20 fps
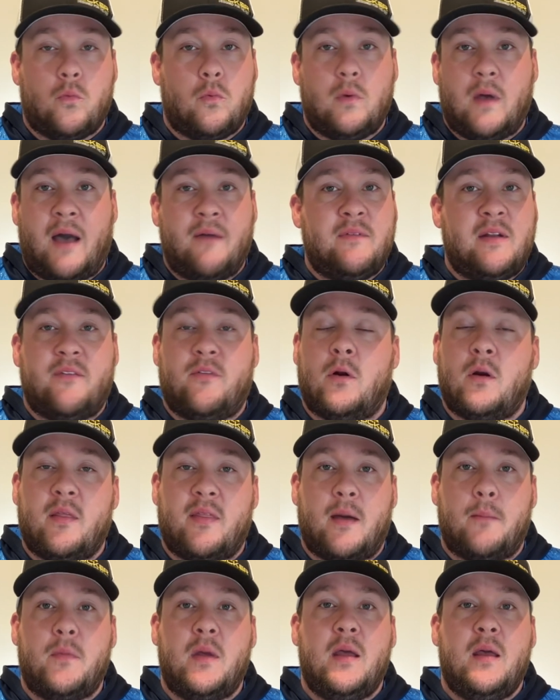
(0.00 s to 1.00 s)
I've never heard of
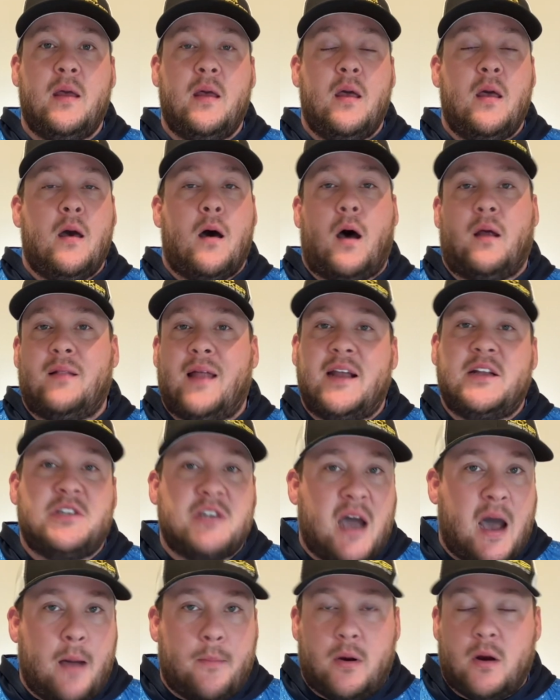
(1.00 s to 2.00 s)
them. Unlike
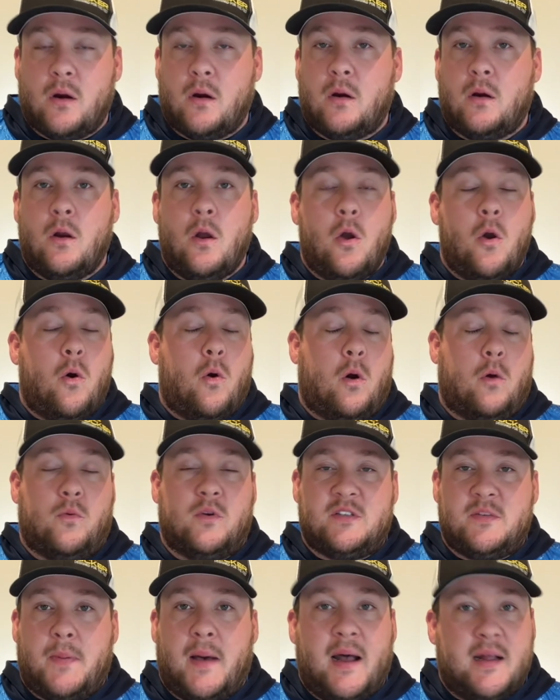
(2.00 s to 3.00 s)
Jobber or
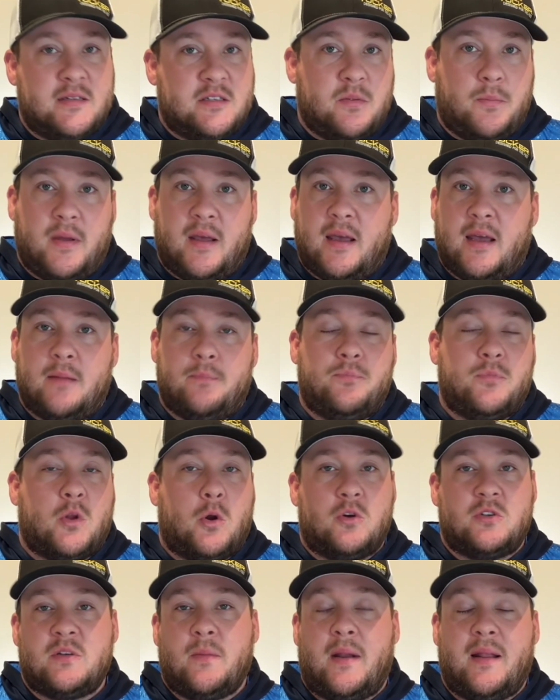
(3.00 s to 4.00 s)
Responsibid
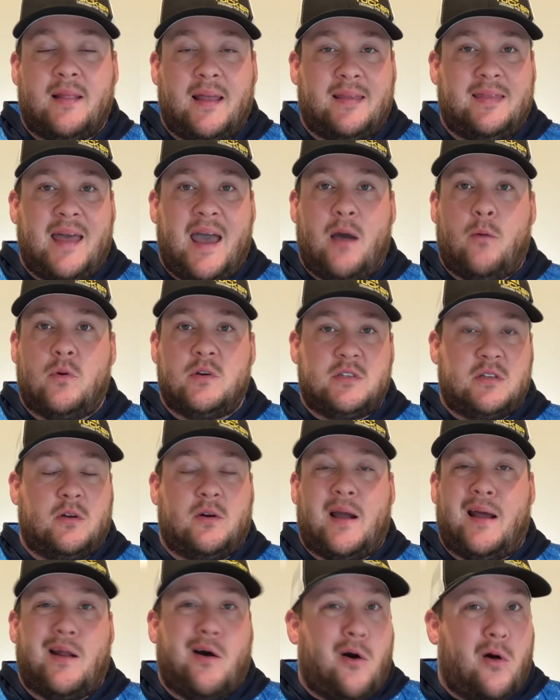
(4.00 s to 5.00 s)
or somebody like that, which they're
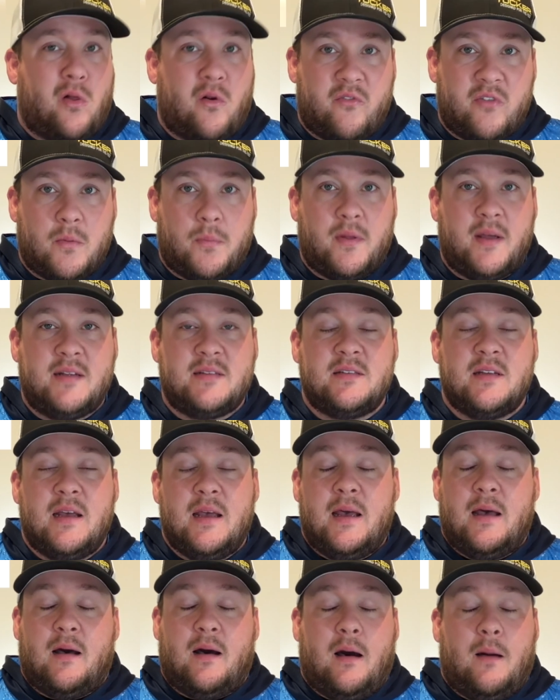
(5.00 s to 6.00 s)
kind of all over the place.
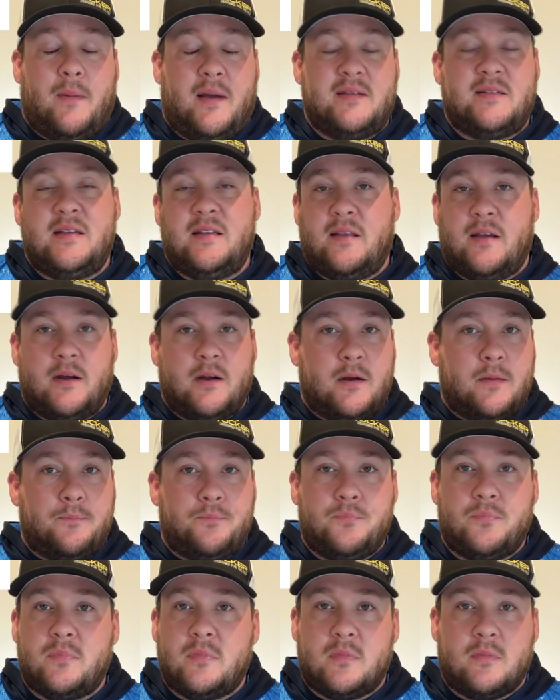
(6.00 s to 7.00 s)
I see their
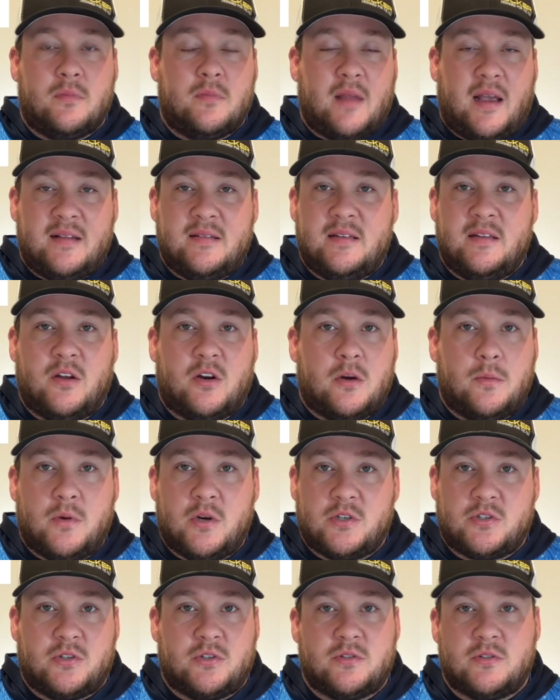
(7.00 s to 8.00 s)

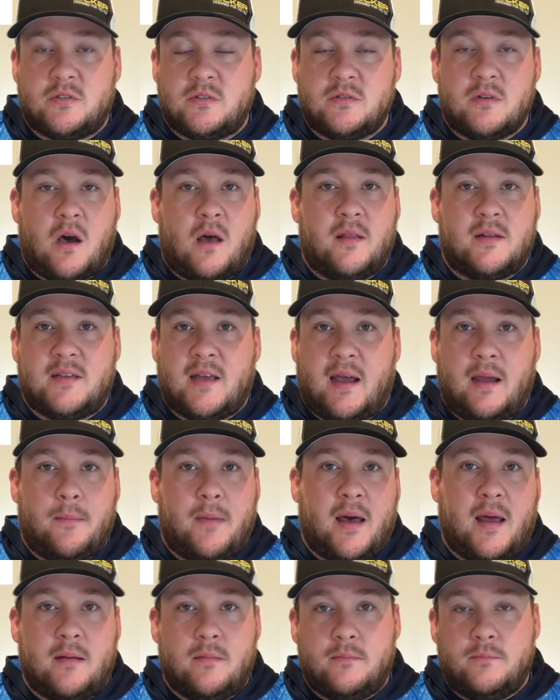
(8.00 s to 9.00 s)
commercials all the time
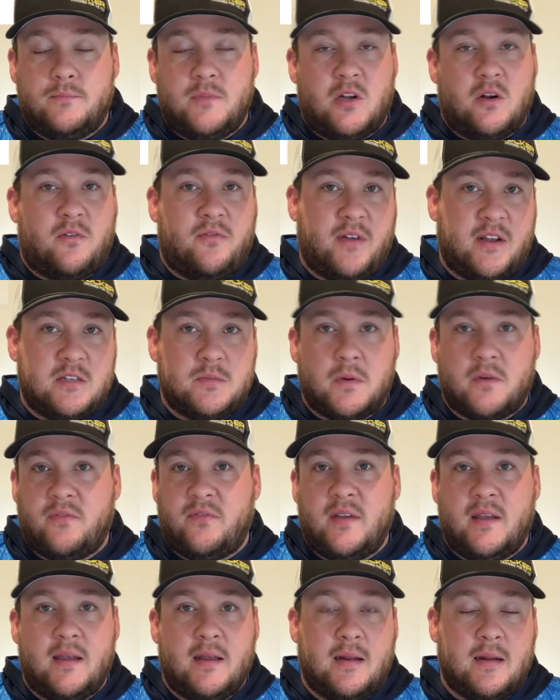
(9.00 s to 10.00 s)
on Facebook
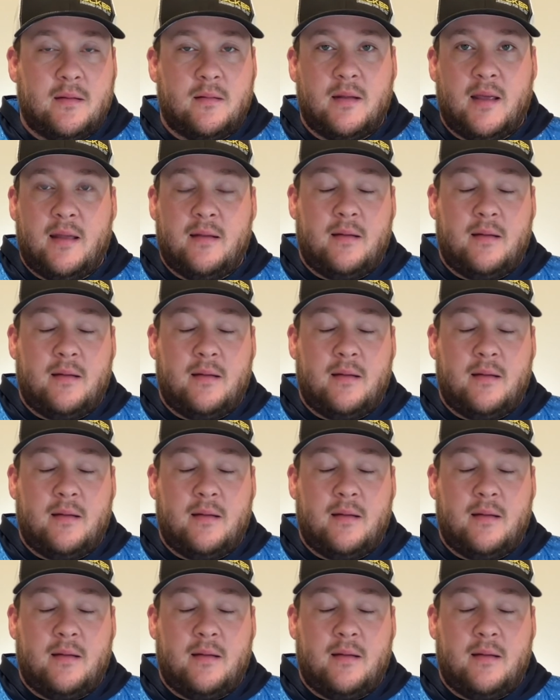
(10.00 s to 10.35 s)
feed and